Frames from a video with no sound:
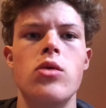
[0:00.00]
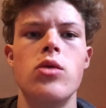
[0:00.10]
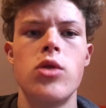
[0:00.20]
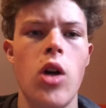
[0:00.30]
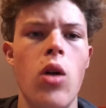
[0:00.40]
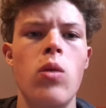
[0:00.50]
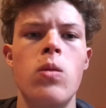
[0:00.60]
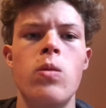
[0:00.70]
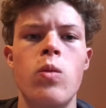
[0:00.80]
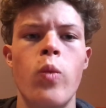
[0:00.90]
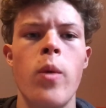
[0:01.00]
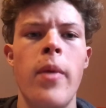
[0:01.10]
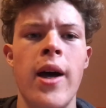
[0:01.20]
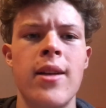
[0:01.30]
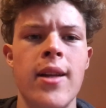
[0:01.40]
So, we
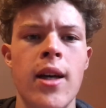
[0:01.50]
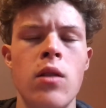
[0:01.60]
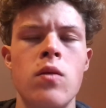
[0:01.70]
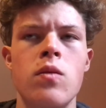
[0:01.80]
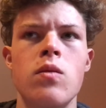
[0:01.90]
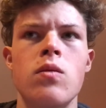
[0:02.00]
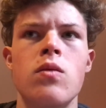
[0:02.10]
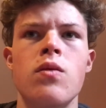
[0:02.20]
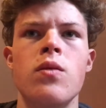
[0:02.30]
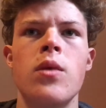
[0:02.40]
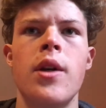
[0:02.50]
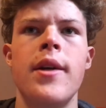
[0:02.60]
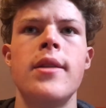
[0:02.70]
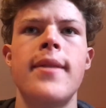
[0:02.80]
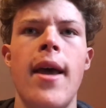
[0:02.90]
back now.
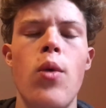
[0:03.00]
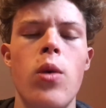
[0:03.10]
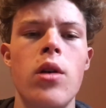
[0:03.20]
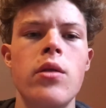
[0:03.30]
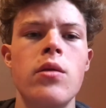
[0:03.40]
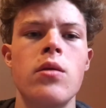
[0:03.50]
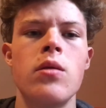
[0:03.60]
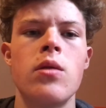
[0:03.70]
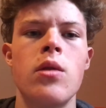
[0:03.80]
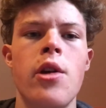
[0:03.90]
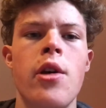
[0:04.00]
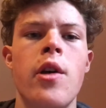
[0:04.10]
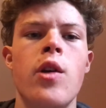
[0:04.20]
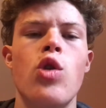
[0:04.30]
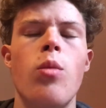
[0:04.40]
Day one.
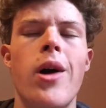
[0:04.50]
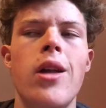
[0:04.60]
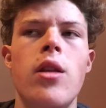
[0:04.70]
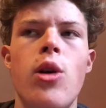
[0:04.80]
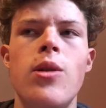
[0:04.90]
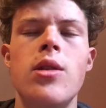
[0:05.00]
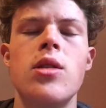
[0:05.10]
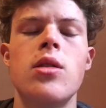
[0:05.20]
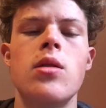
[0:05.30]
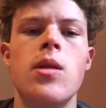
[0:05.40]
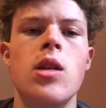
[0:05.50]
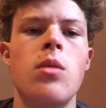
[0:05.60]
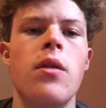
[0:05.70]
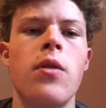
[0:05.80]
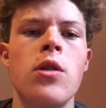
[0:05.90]
You might notice, this is my
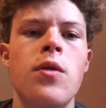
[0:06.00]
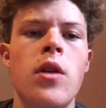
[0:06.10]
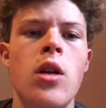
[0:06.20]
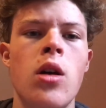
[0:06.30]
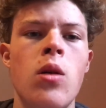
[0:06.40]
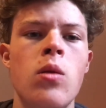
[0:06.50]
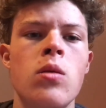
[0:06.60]
first video.